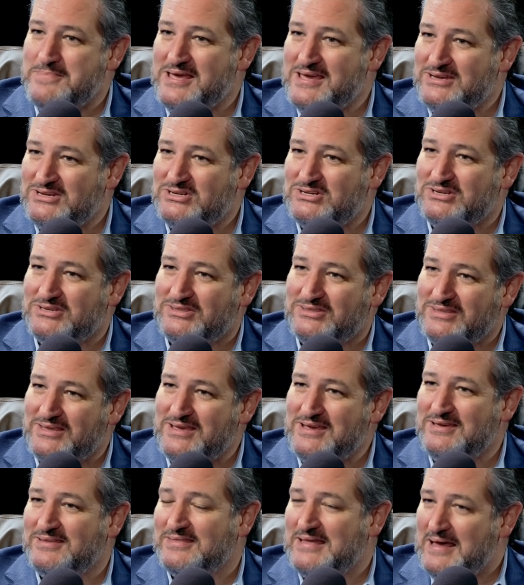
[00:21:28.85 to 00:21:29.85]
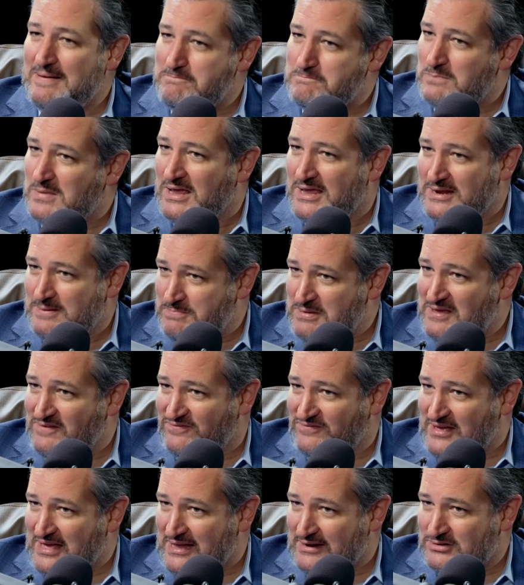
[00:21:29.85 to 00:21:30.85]
of makes you think that might be a
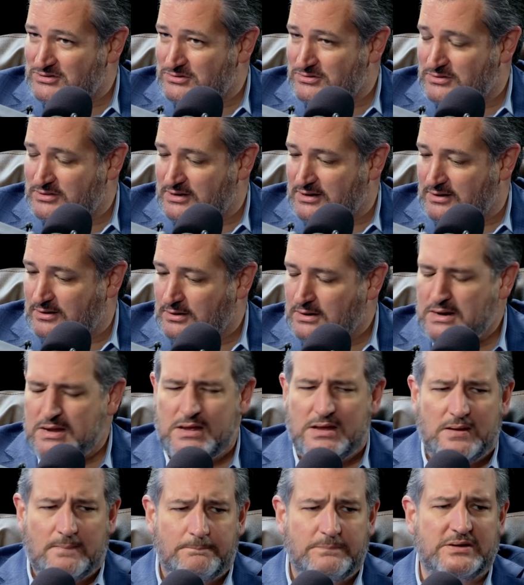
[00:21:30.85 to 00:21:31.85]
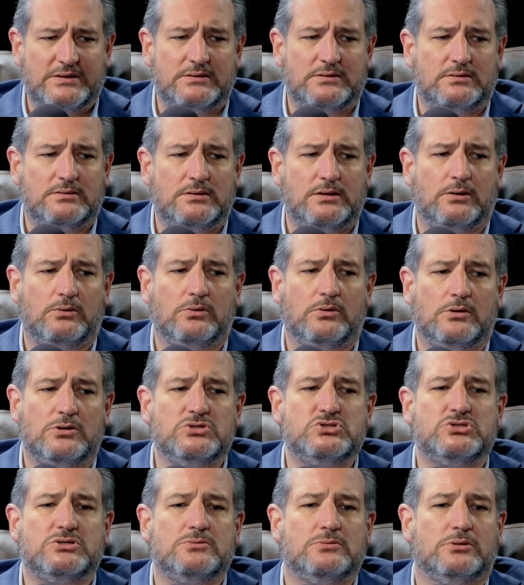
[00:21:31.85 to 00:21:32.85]
factor there. But they're
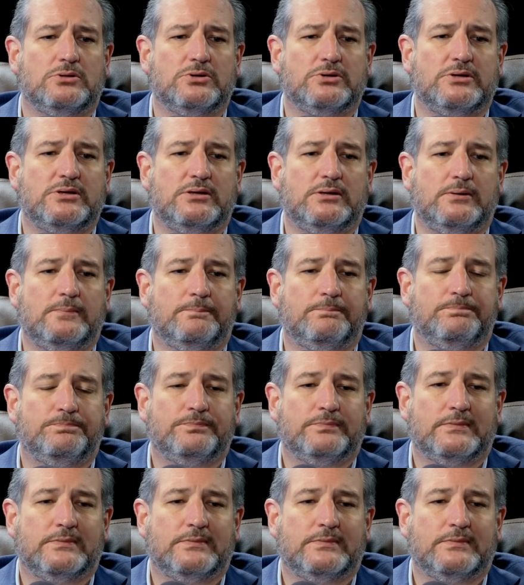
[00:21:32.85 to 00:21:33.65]
also looking,